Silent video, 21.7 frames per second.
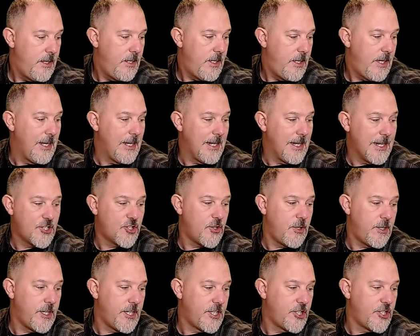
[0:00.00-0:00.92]

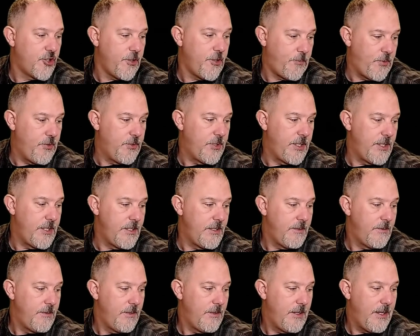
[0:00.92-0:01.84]
electronic trip unit,
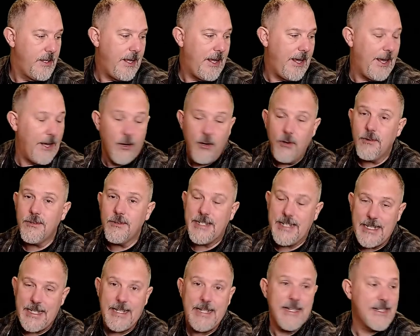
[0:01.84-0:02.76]
L
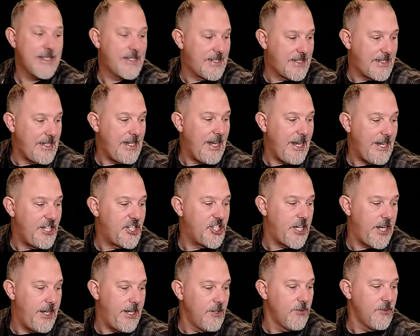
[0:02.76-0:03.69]
D, a C H
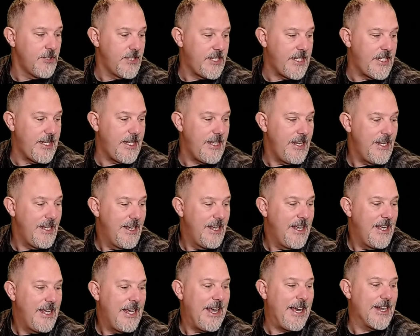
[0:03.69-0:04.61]
L D,
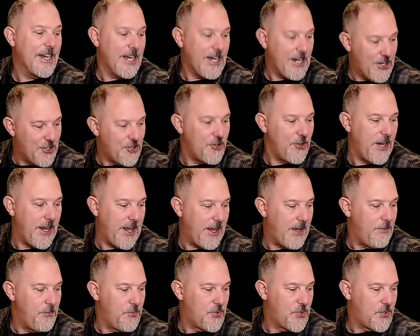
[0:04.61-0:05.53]
at one hundred
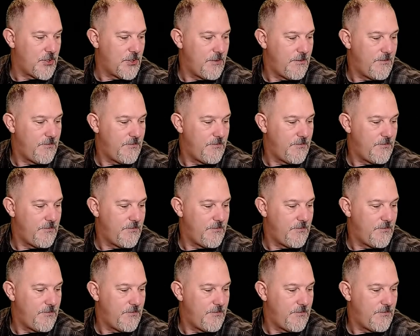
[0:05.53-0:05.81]
amps,